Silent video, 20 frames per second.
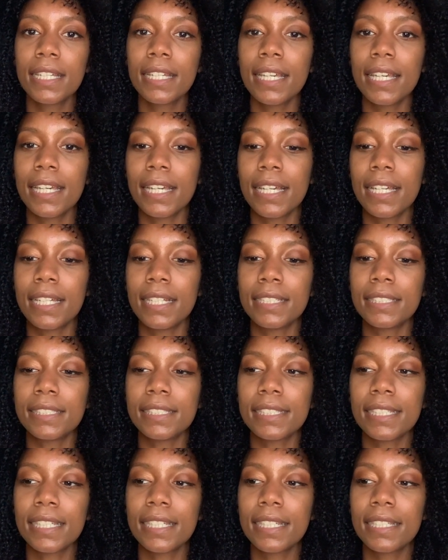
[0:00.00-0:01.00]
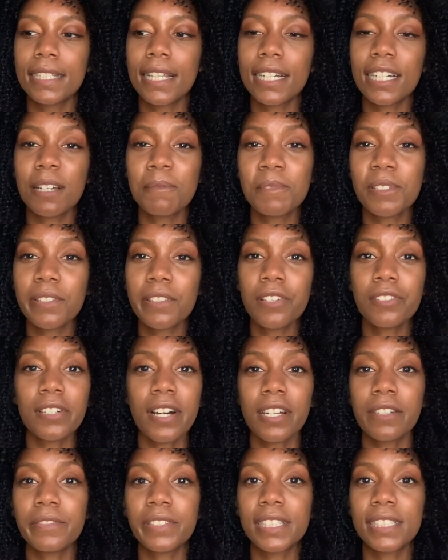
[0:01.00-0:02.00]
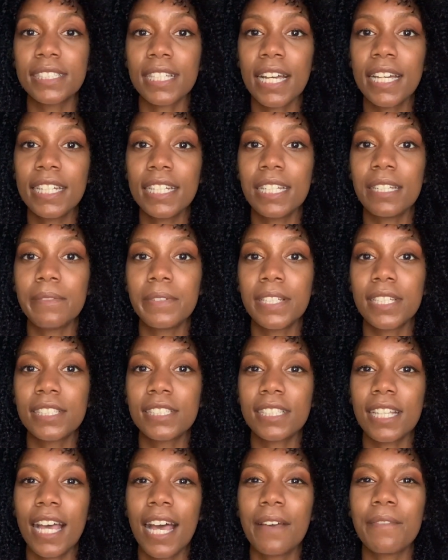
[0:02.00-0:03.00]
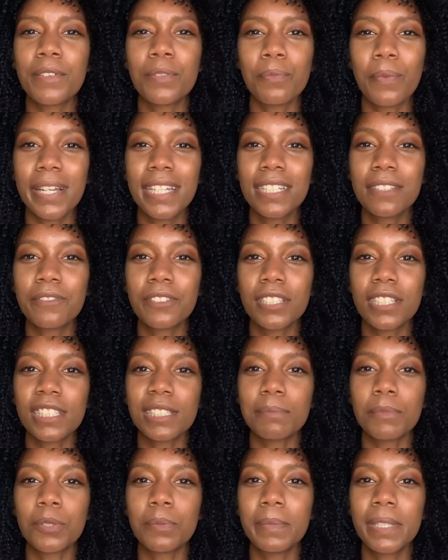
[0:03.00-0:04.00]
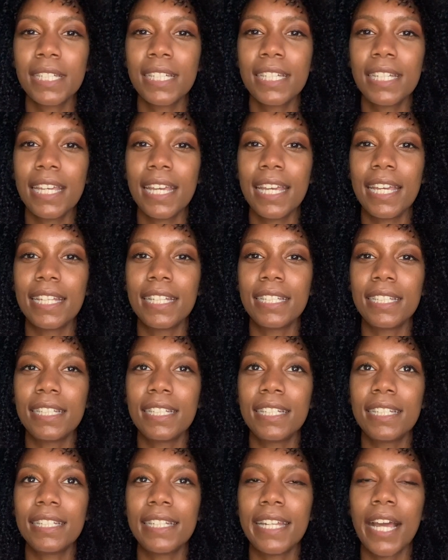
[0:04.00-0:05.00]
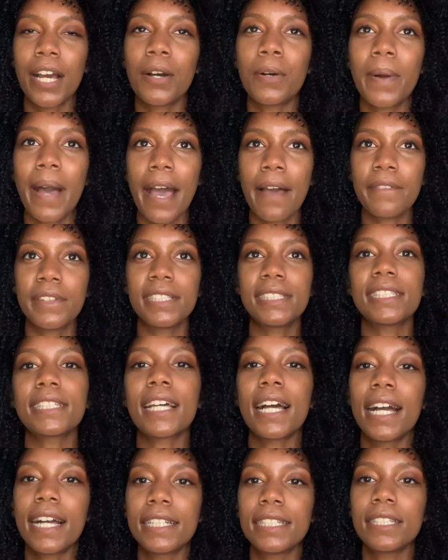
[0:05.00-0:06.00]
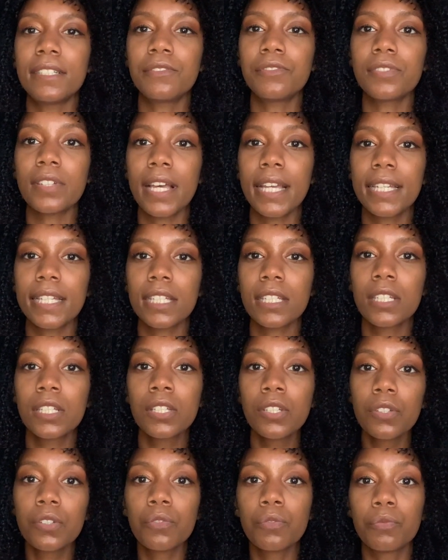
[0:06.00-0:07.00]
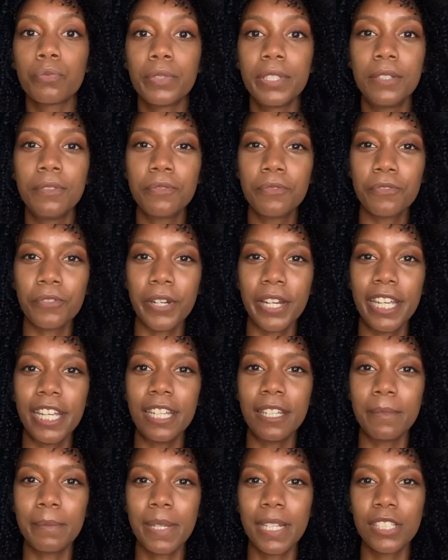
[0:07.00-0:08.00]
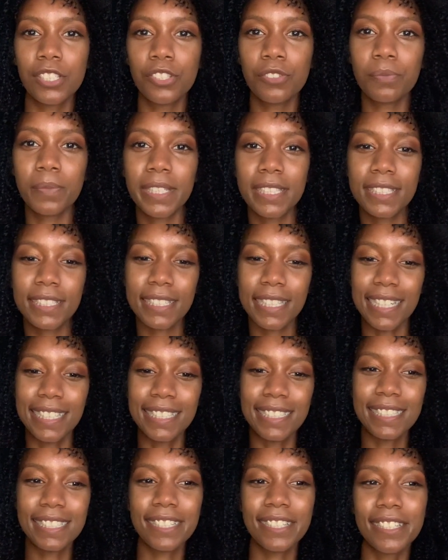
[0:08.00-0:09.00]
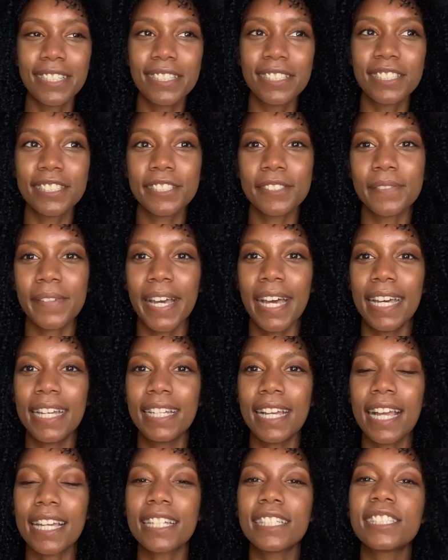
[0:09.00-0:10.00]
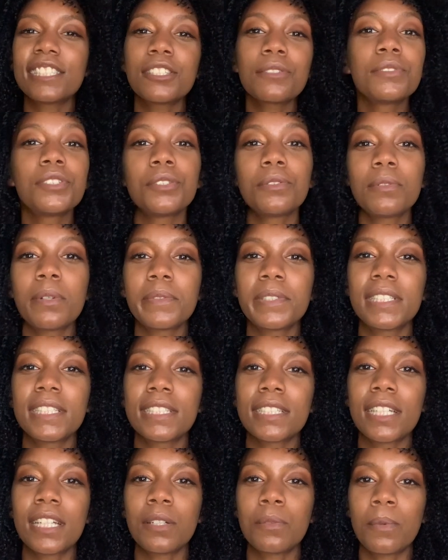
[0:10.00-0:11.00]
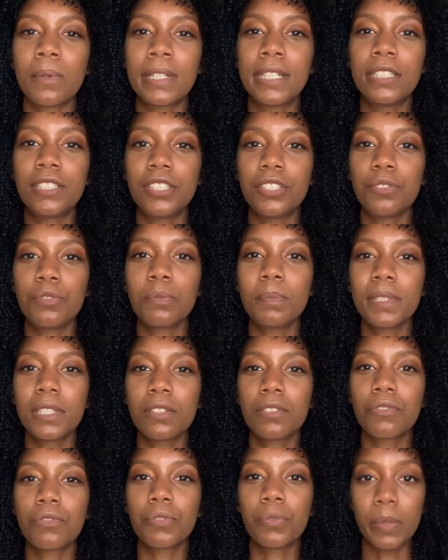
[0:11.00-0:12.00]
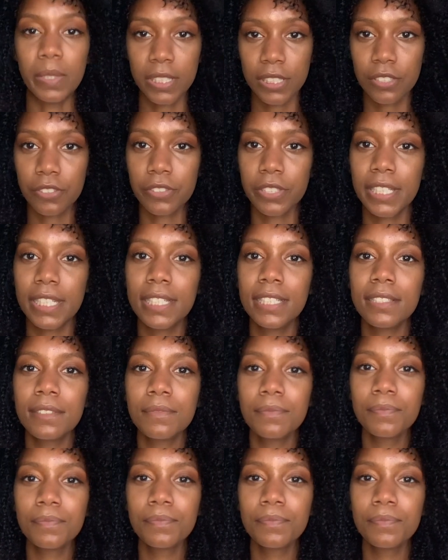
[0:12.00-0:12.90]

and that comes with a lot of anxiety because I've been waiting for this moment and now having to kind of like reframe and twist and turn so that I can still do everything that I want to do, but through a screen.